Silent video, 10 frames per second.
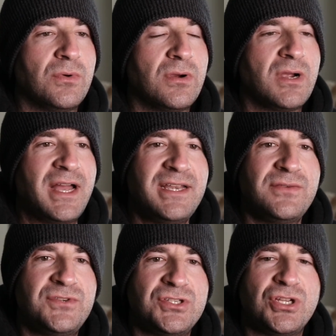kind of
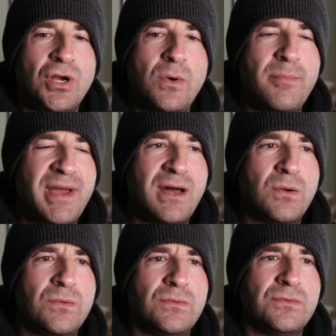just go
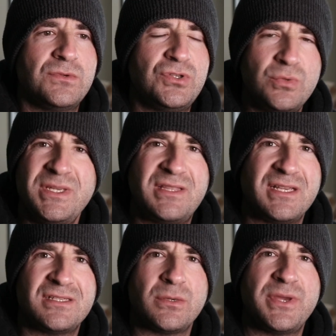about doing
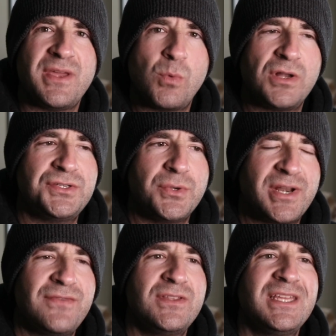things the way they want to. And
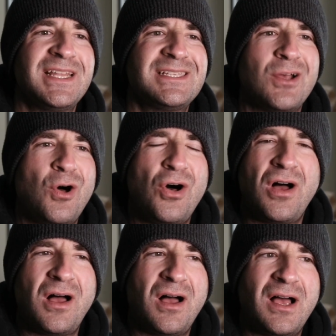I feel like that's
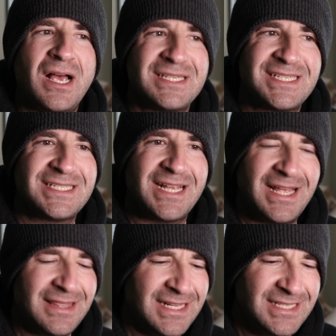
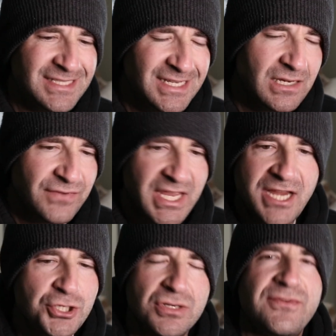a
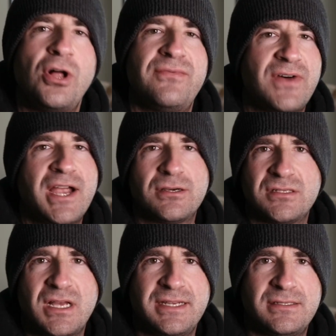signification of all fire
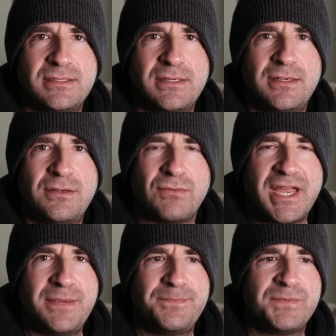signs,
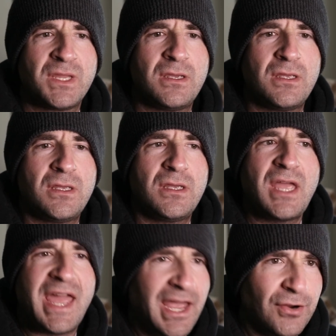right?
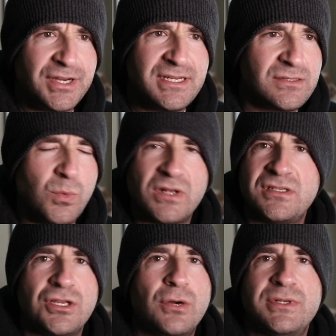Aries wants
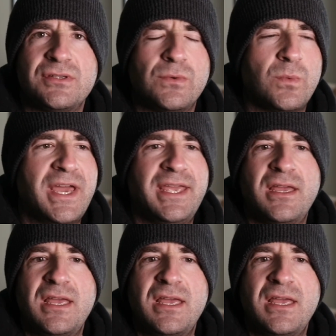to go its own way.